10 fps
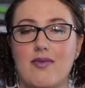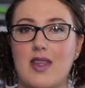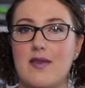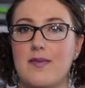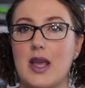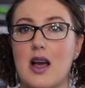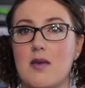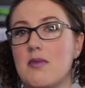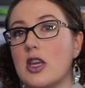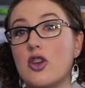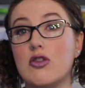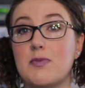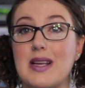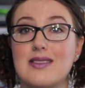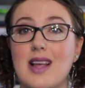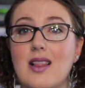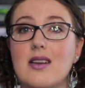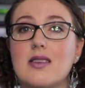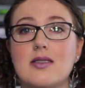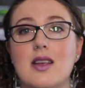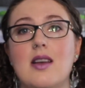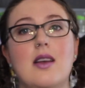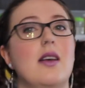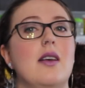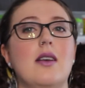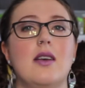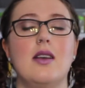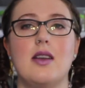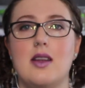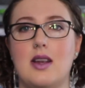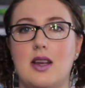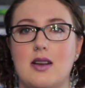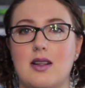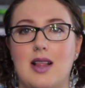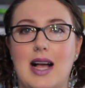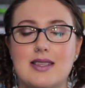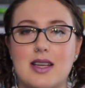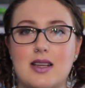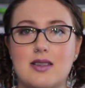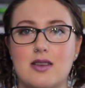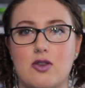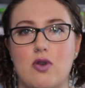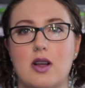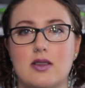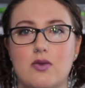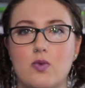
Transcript: They've become huge bestsellers, classics across the